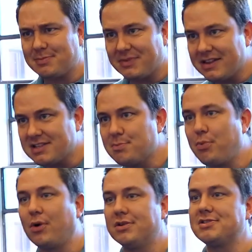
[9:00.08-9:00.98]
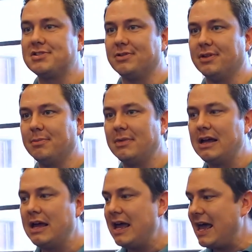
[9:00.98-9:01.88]
something that's important to them. Yep.
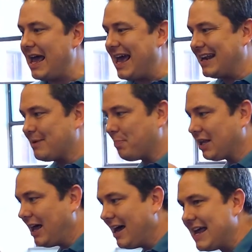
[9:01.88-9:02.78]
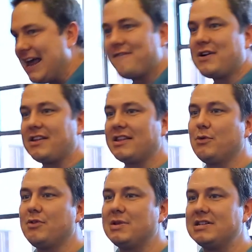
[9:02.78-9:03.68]
And apply everything that
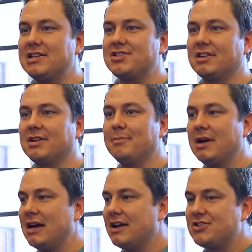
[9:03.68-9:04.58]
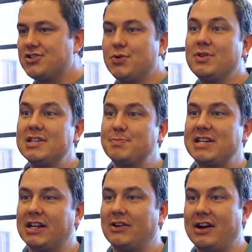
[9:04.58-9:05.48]
we've been teaching them to these
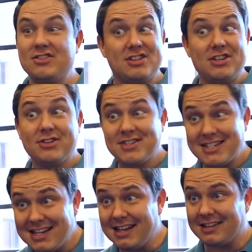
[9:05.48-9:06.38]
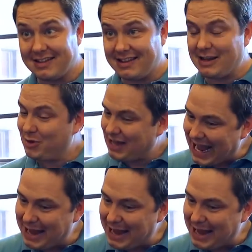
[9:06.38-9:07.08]
particular areas, and you'll see it. They will